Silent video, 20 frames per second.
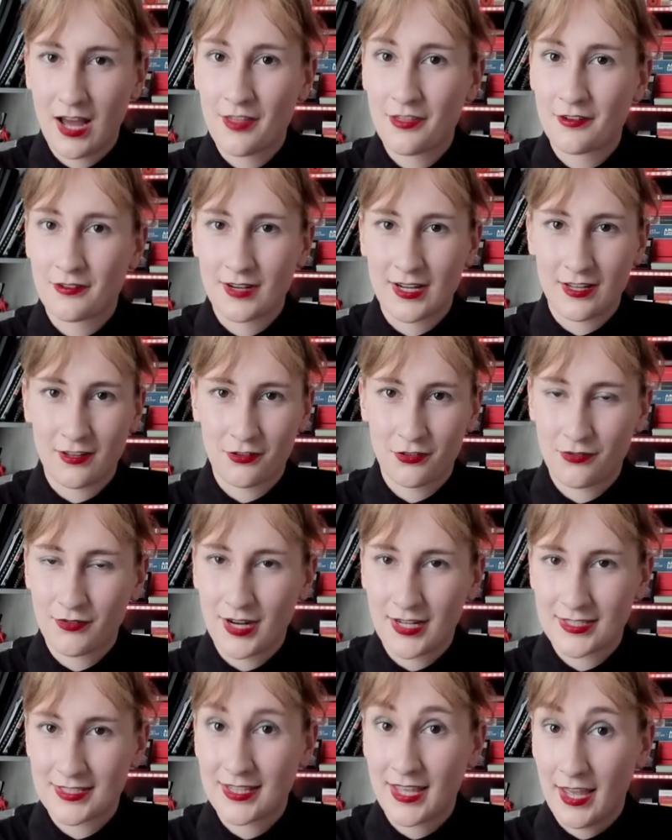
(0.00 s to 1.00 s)
othering
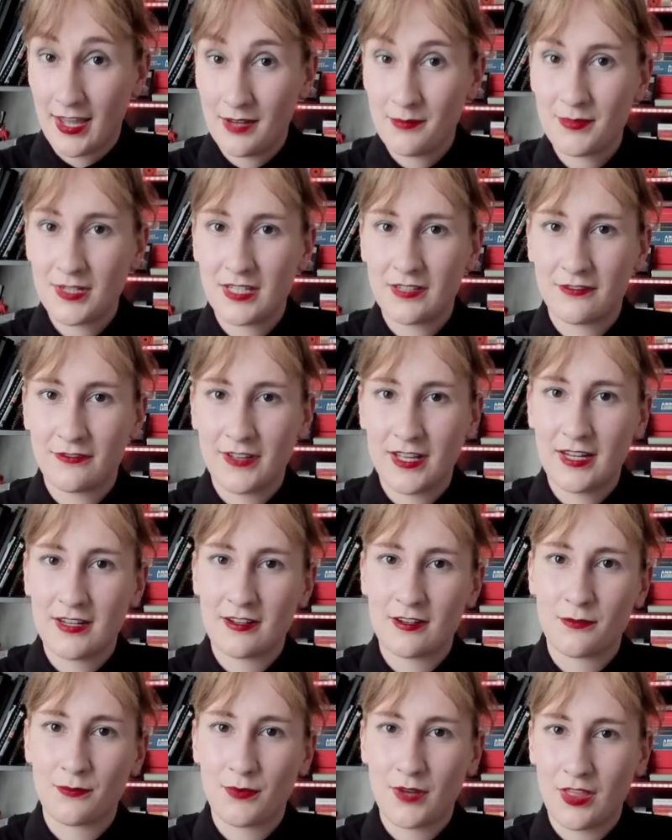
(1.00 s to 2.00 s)
threats can be
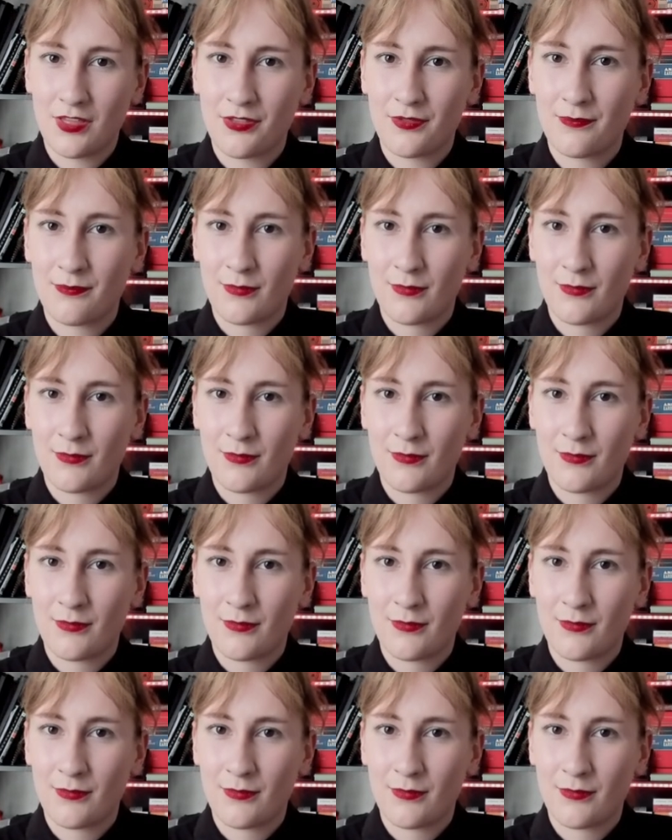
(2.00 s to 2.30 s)
defeated with